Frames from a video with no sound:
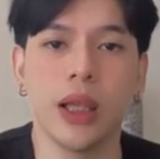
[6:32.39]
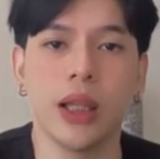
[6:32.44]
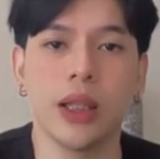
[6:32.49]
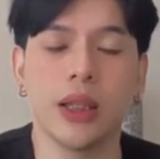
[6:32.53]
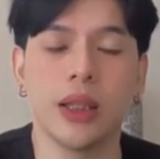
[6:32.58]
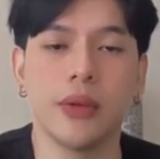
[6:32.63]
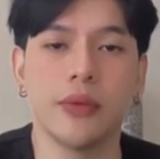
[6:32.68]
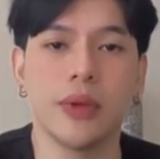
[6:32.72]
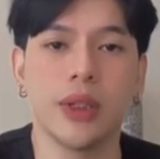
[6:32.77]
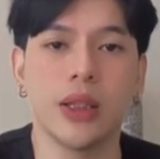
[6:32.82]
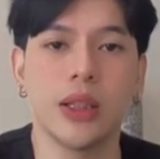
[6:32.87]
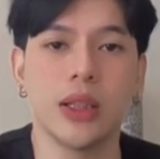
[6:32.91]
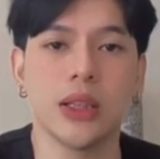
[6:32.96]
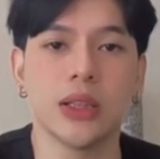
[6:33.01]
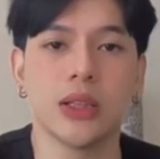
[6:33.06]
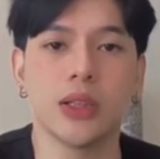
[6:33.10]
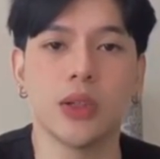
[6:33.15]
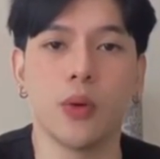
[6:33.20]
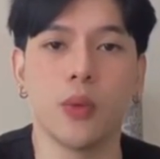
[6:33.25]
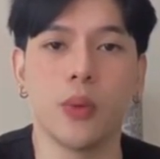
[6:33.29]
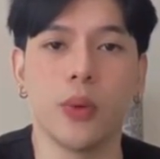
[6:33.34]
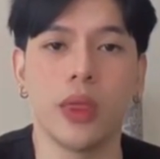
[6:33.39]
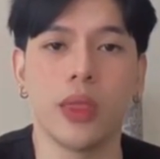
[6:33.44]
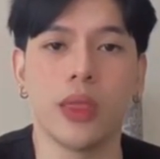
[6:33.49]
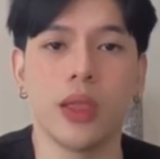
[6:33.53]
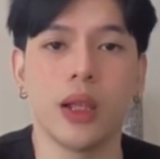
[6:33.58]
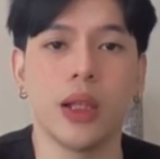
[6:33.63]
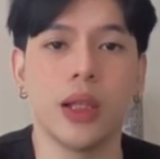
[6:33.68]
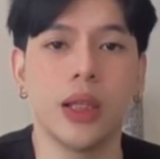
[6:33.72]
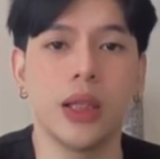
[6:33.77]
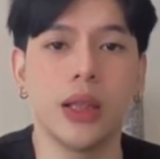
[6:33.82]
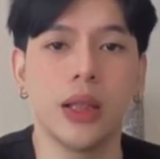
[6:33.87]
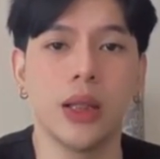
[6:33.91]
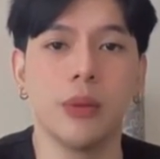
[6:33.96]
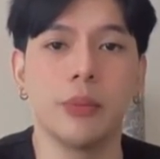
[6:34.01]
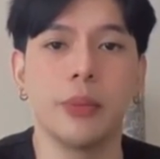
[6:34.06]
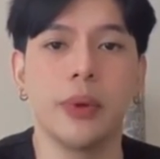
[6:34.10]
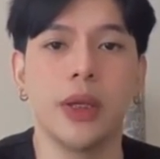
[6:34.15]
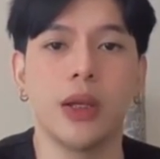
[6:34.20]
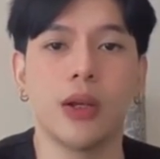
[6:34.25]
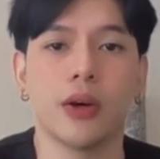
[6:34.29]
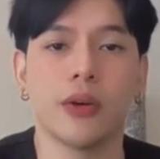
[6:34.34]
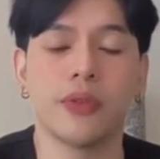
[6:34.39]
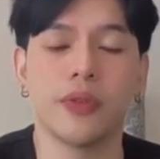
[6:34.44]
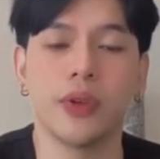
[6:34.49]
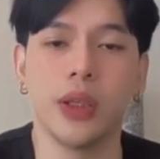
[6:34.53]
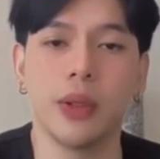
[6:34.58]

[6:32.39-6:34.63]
activities with a little bit of